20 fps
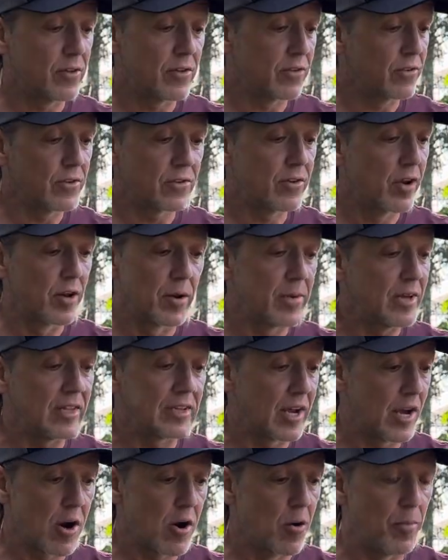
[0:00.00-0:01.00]
This is going to be
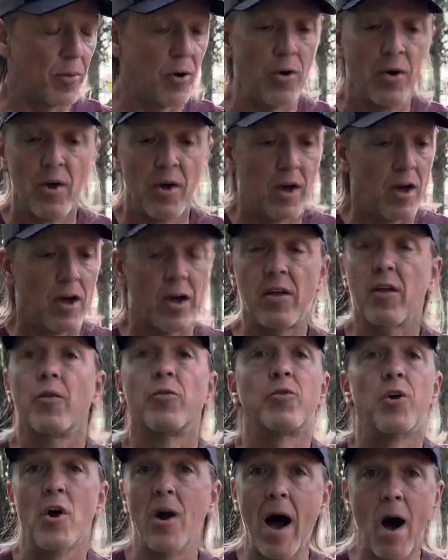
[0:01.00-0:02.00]
terrible.
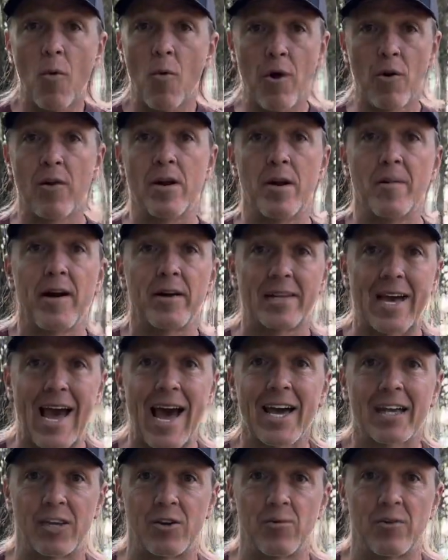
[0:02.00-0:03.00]
They're not worried about the
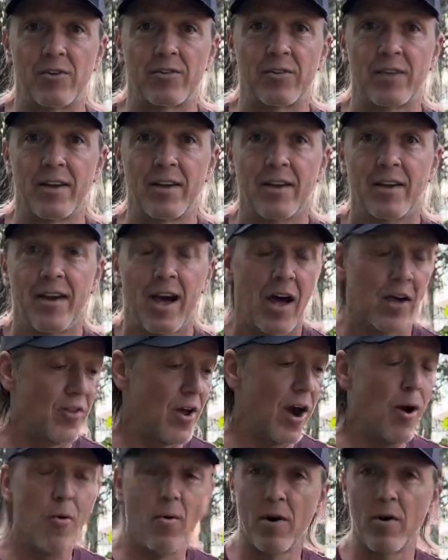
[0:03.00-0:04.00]
accuracy.
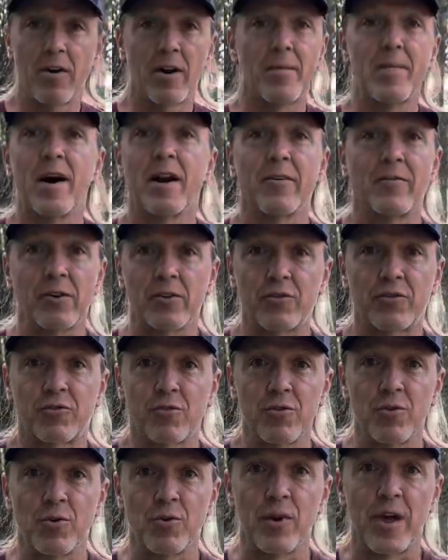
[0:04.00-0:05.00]
Not worried about if it's
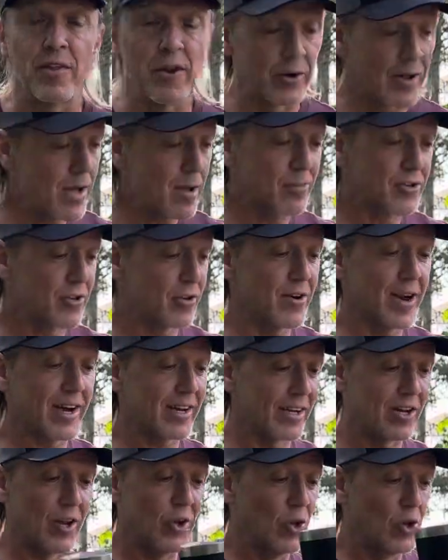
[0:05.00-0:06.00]
true, and they're damn sure
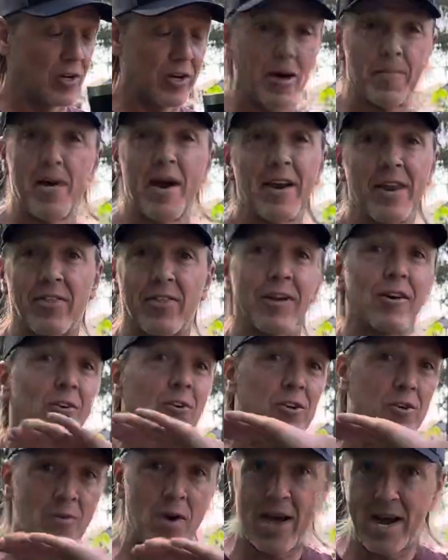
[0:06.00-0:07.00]
not going to look up anything or
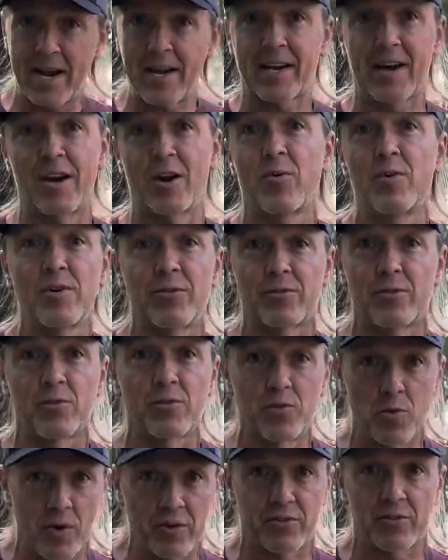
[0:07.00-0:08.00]
do any kind of
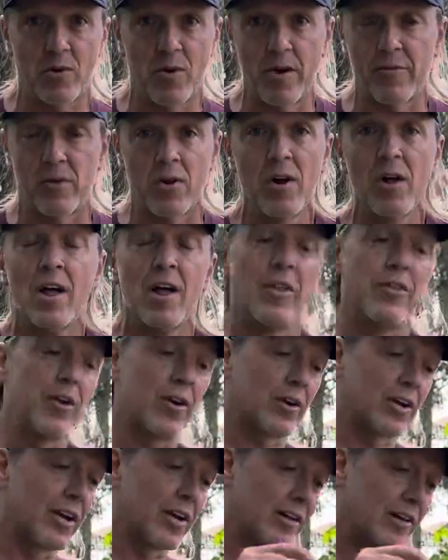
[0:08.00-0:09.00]
research whatsoever.
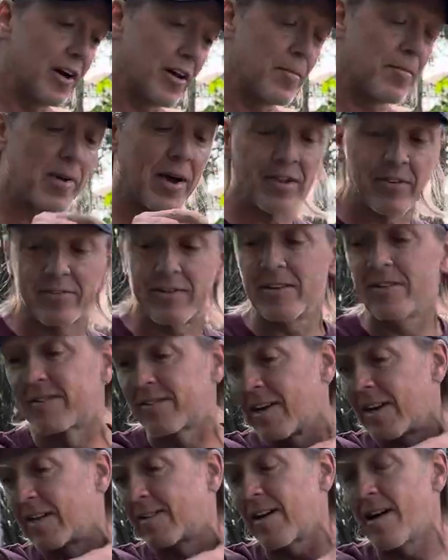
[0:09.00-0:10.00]
They're going to cut and paste it and
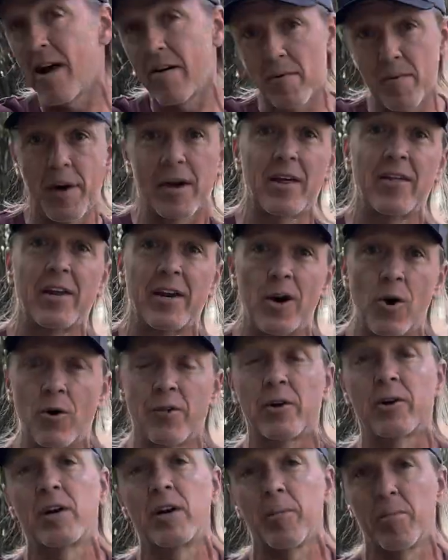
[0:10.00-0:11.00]
send it to everybody they know,
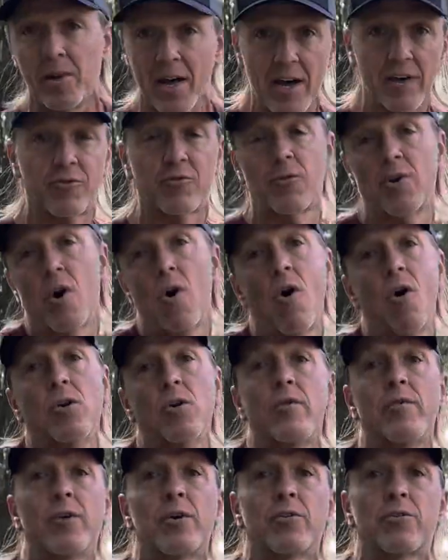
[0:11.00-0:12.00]
and they're going to plaster it
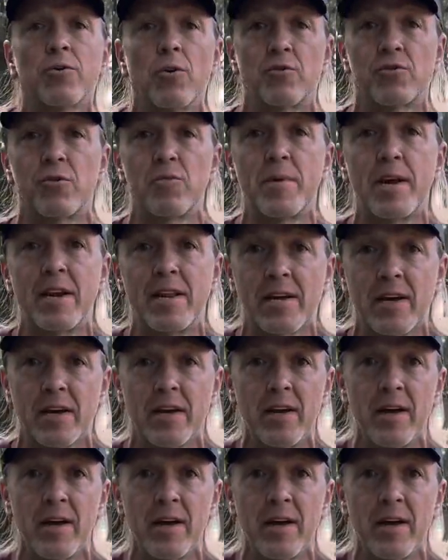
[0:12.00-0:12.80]
all over their social media.